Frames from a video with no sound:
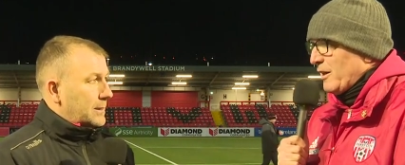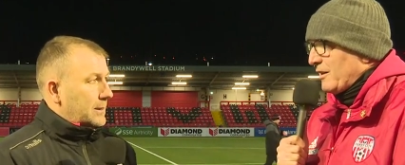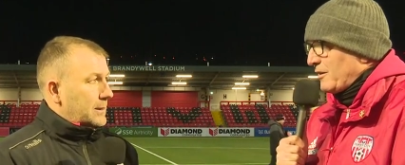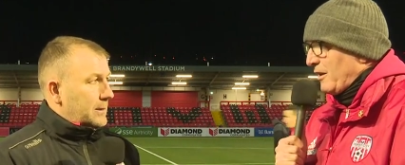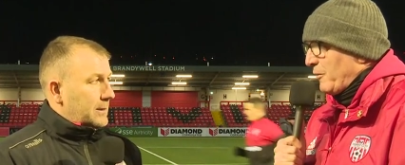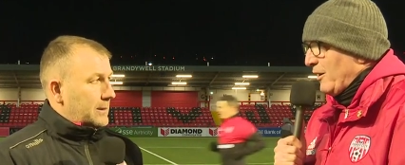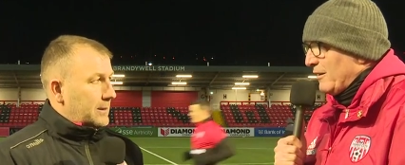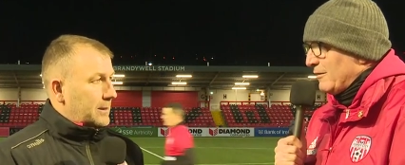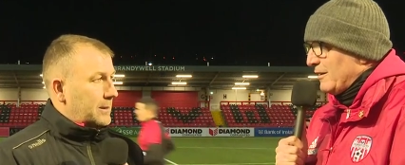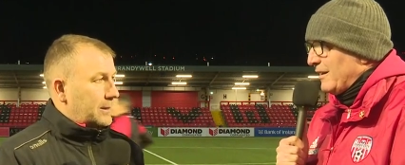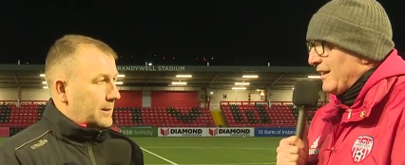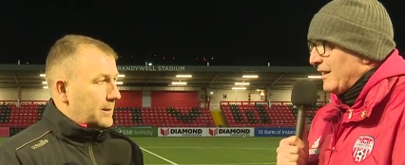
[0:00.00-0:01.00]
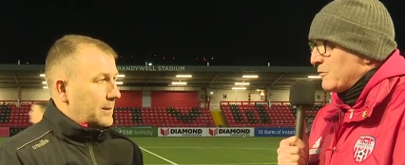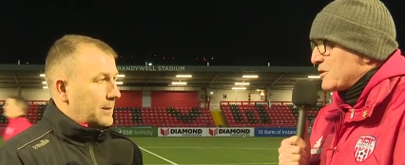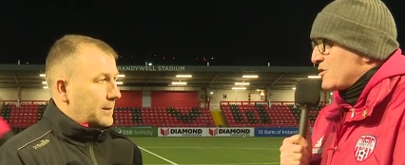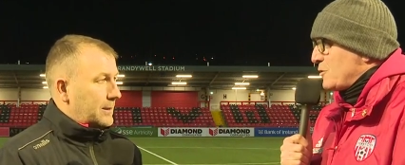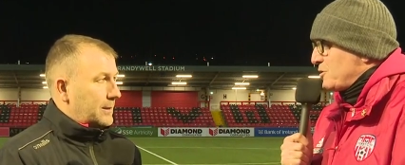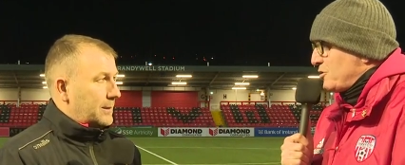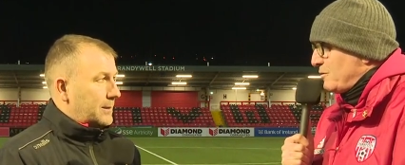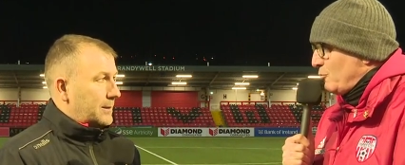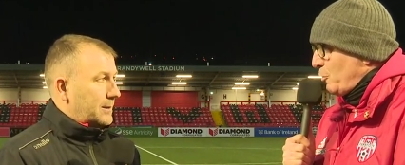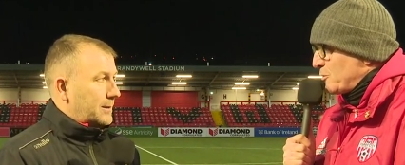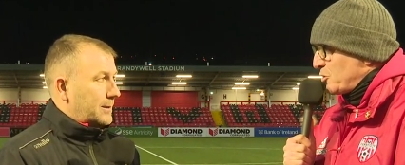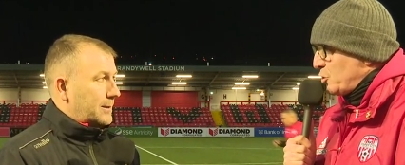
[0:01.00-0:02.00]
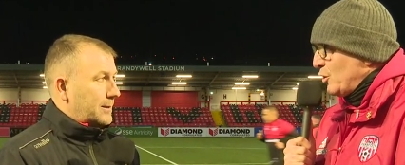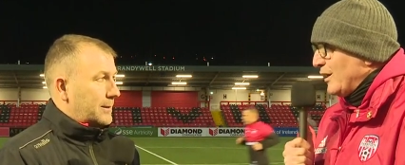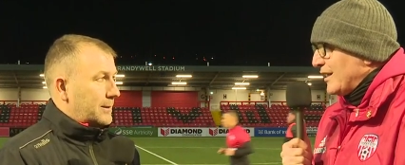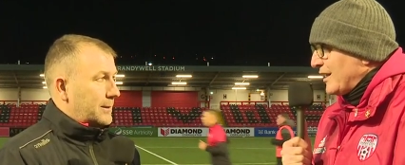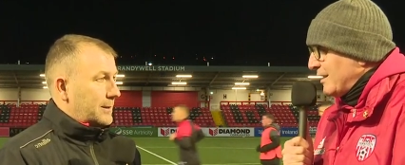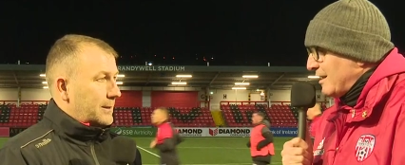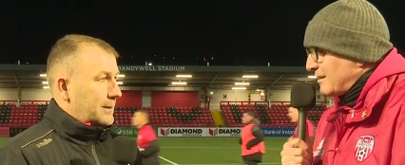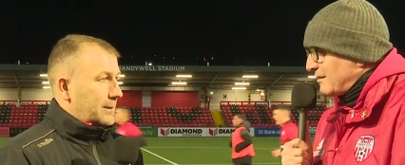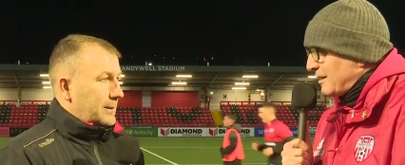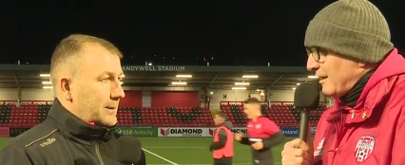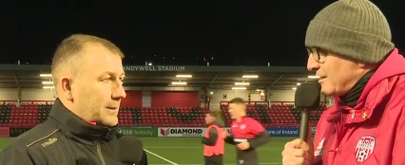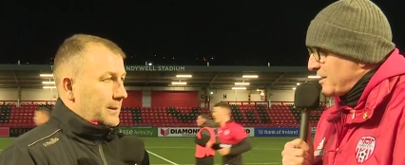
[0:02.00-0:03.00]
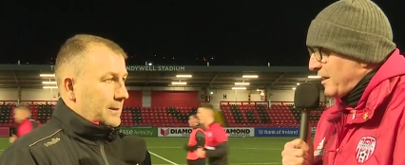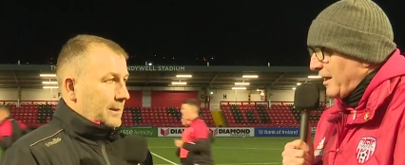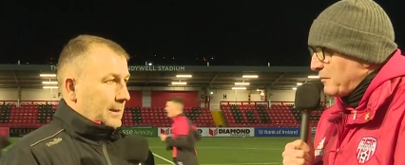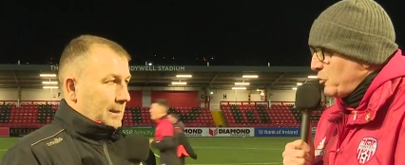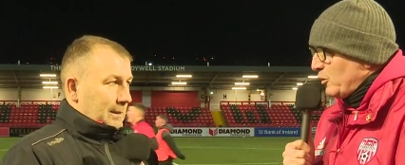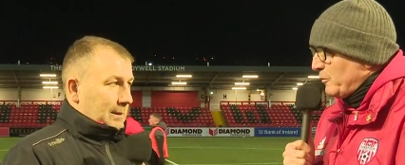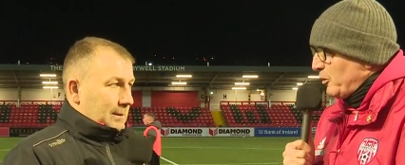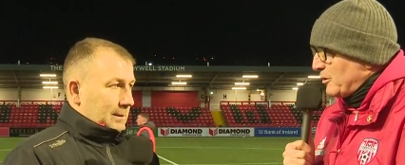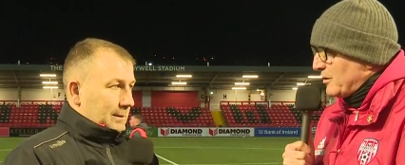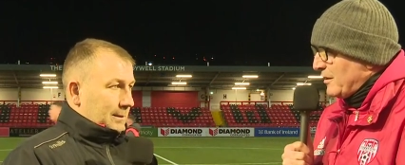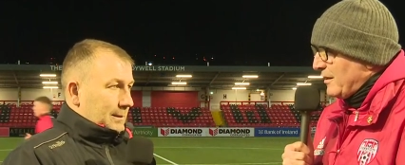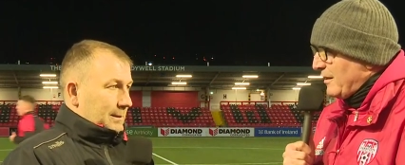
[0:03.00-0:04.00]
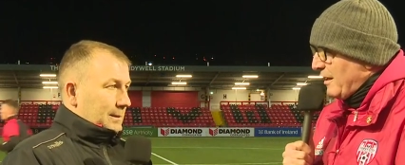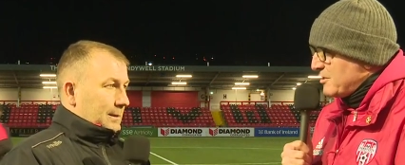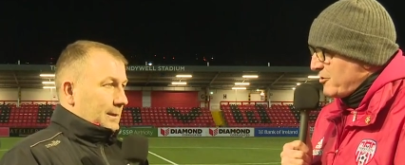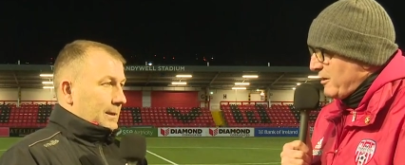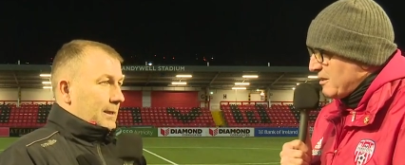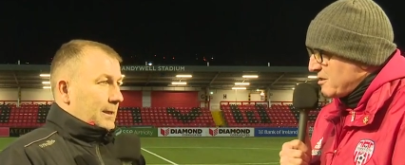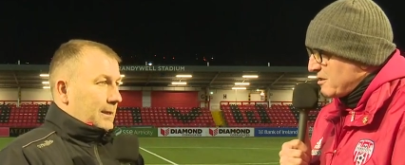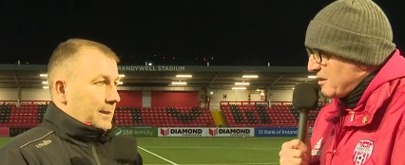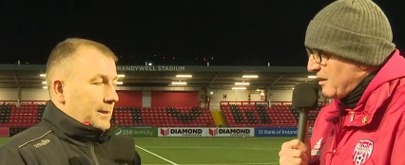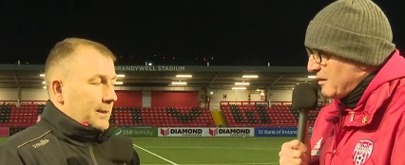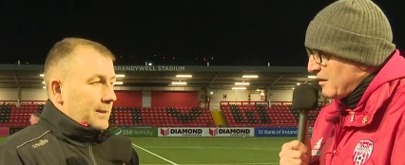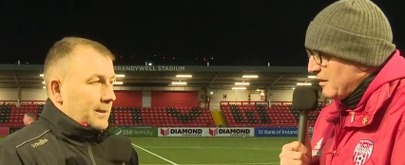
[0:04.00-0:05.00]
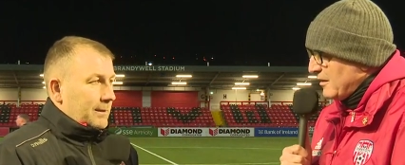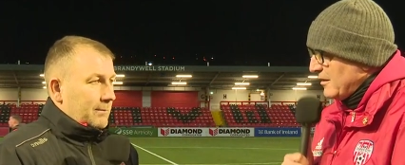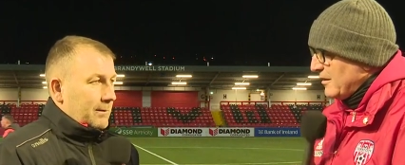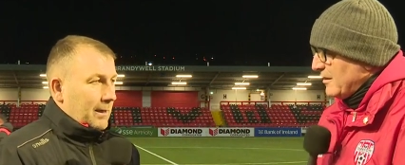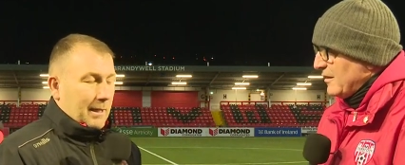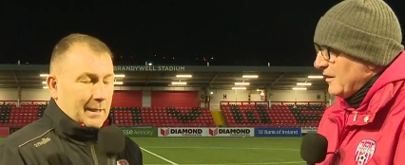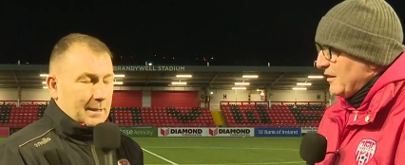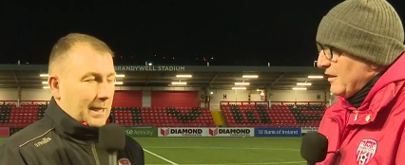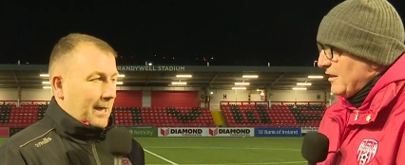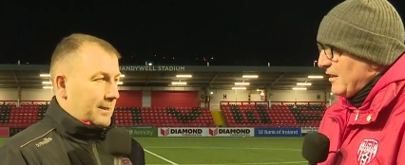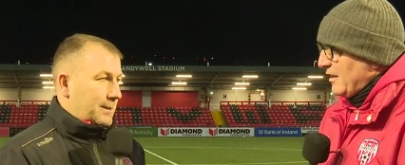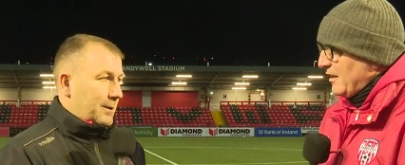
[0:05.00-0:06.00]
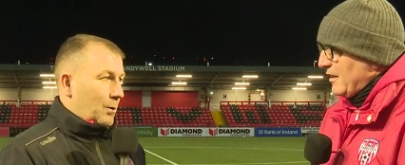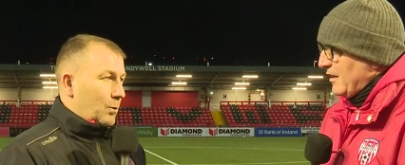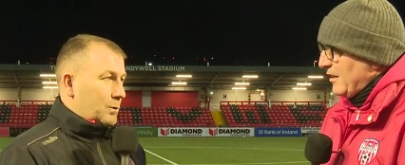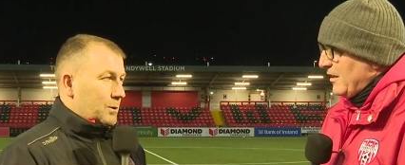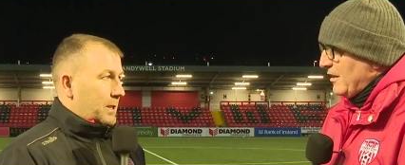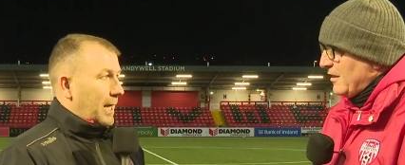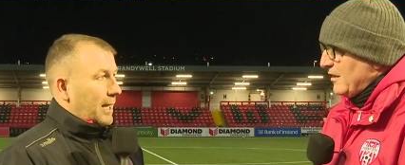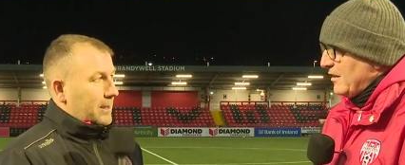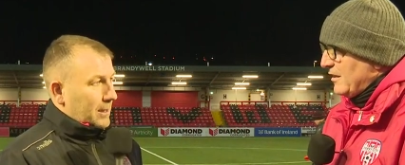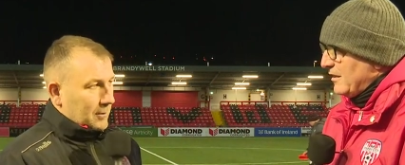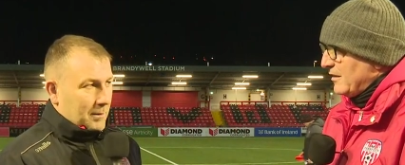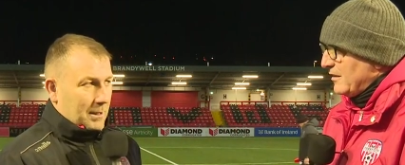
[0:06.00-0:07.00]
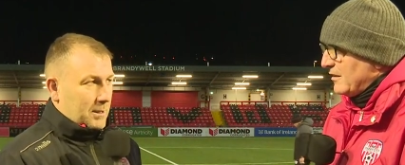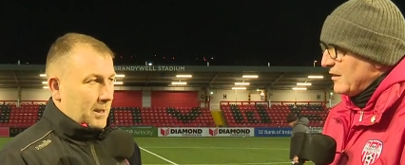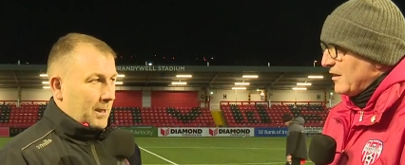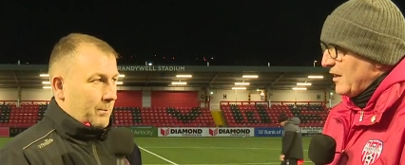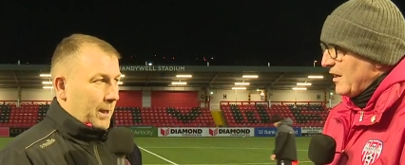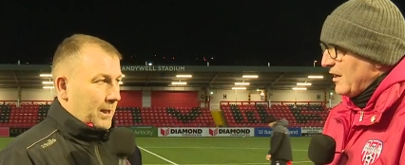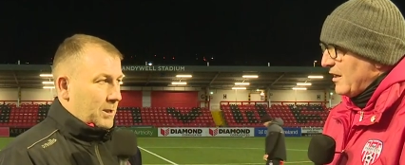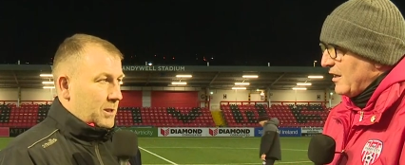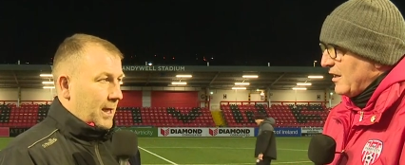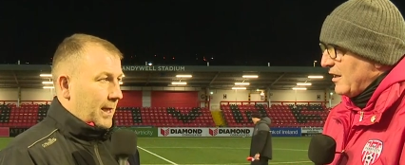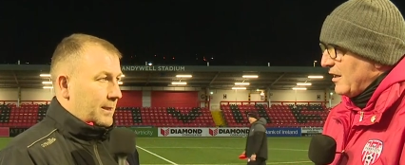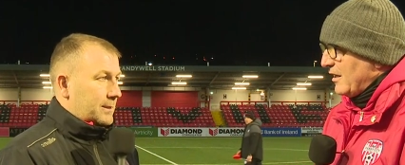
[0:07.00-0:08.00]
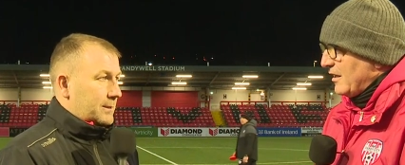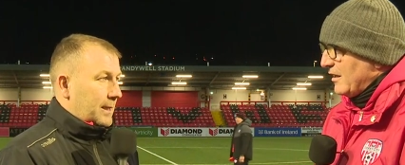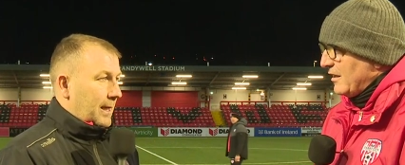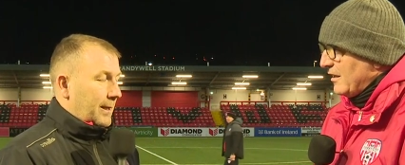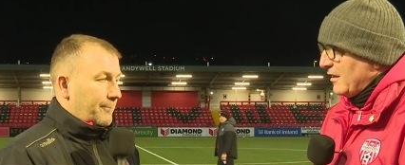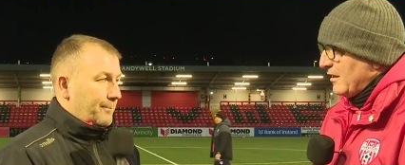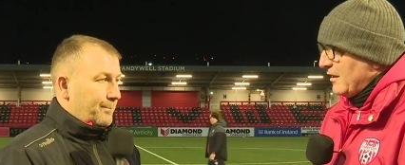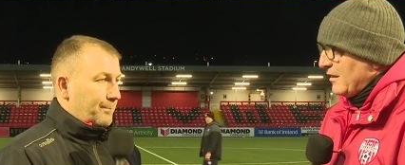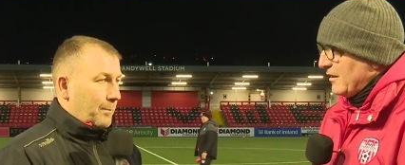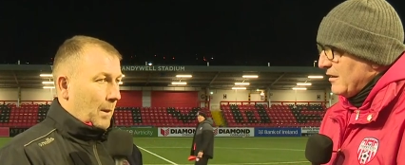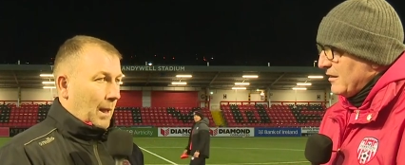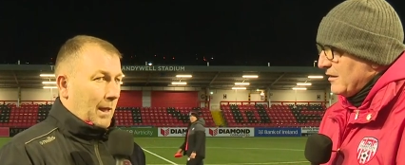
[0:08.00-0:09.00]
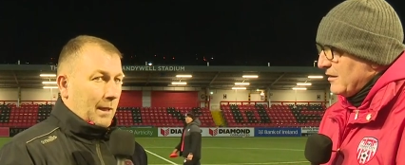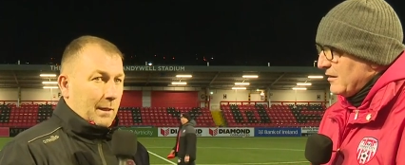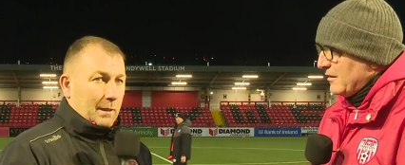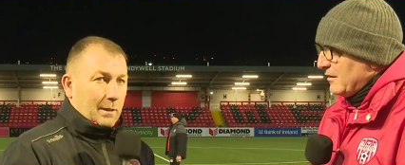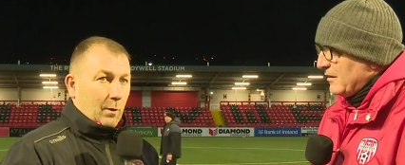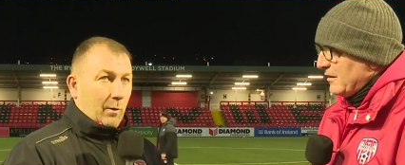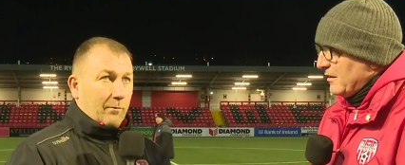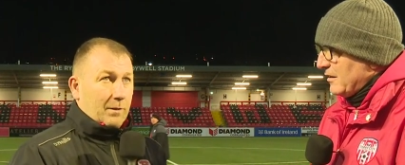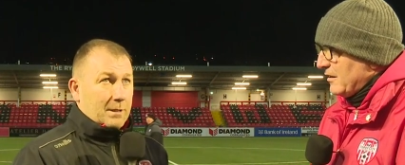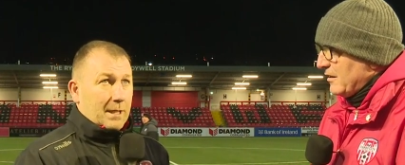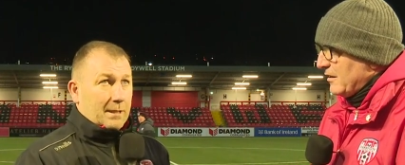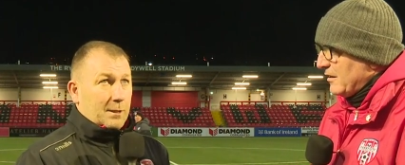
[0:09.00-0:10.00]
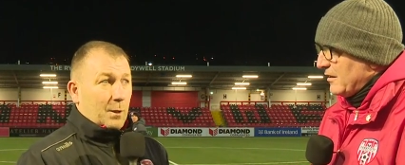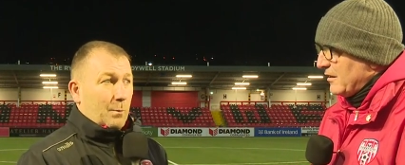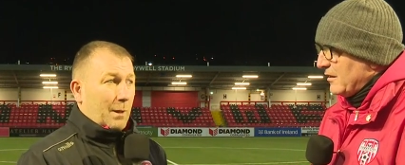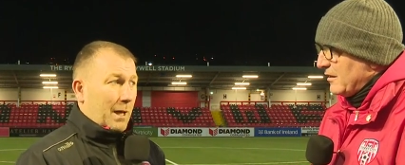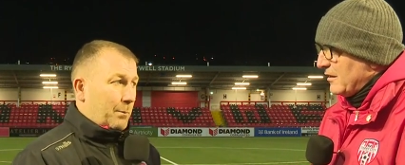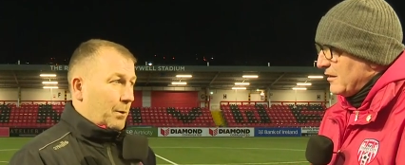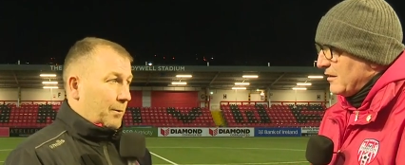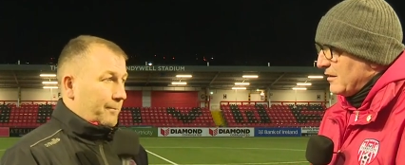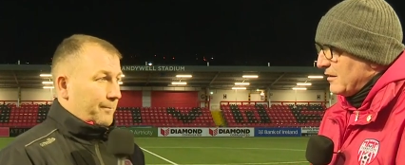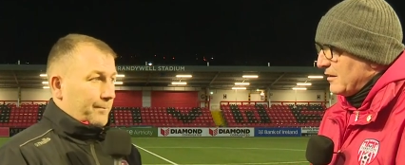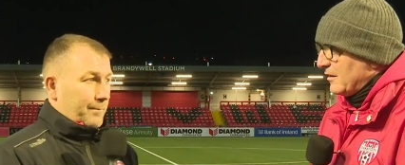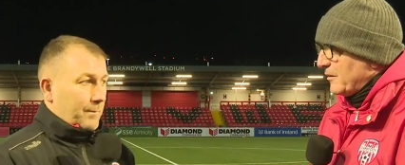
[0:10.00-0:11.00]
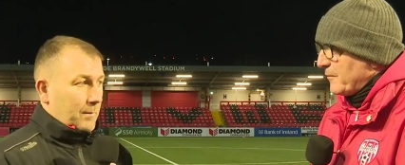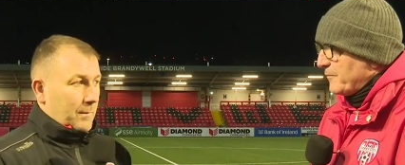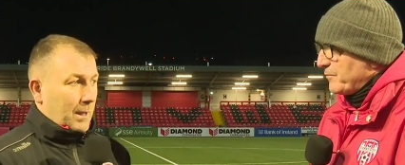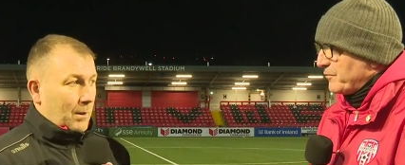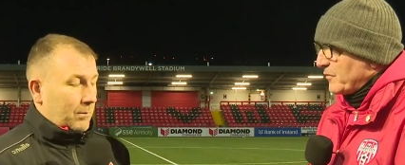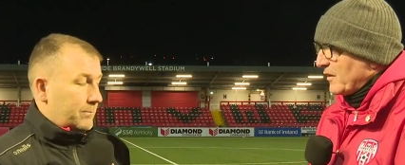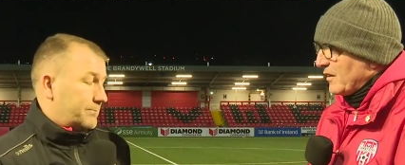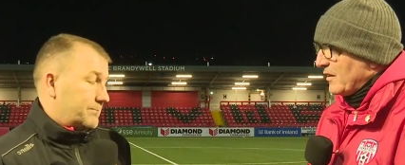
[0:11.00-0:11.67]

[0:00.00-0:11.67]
Speaker 1: at uh, Brandywell, and he was substituted moments ago. Can you tell us anything more about the injury he sustained? Ah, it's hard
Speaker 2: to know just yet. Look, he's in being checked. Um, no, hopefully he's not too bad, but you know